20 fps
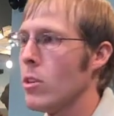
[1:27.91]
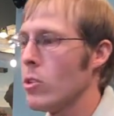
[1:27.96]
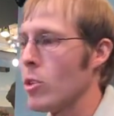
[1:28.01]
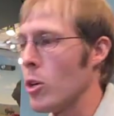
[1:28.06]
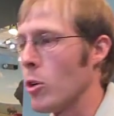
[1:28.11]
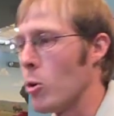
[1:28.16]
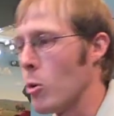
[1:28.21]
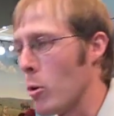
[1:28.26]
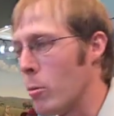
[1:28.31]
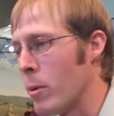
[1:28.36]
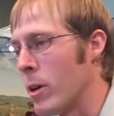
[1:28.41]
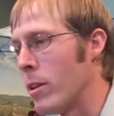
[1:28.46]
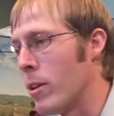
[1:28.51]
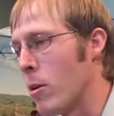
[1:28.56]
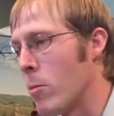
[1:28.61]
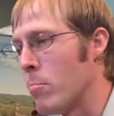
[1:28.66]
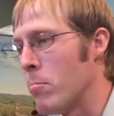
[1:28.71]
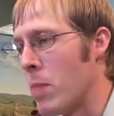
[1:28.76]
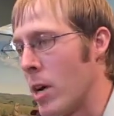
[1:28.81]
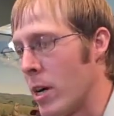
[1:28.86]
so it would have been
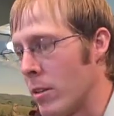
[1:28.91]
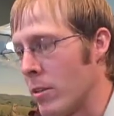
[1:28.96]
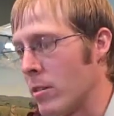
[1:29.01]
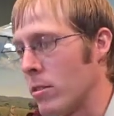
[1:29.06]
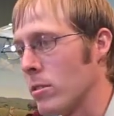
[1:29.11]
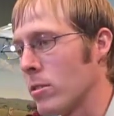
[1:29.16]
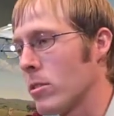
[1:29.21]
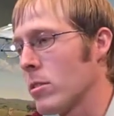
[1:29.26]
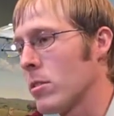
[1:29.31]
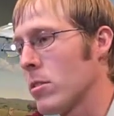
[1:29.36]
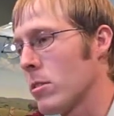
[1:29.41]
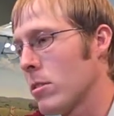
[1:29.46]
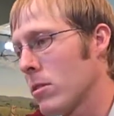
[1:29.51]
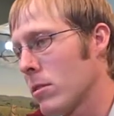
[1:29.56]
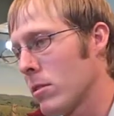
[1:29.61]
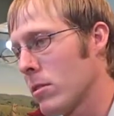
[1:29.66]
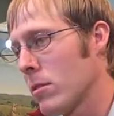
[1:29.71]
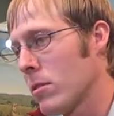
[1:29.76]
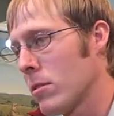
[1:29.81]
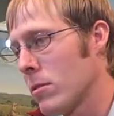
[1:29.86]
their mother's
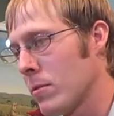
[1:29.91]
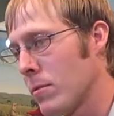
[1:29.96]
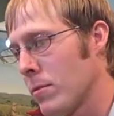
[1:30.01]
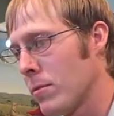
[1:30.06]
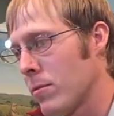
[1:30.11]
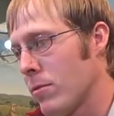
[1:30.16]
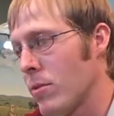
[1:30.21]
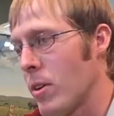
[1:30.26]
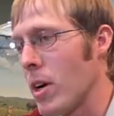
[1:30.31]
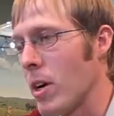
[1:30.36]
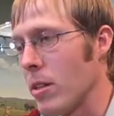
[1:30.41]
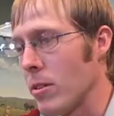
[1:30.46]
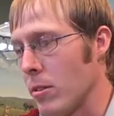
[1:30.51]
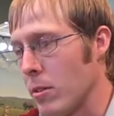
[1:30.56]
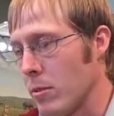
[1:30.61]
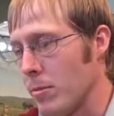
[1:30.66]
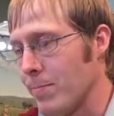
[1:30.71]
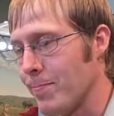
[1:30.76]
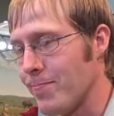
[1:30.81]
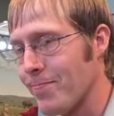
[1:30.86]
father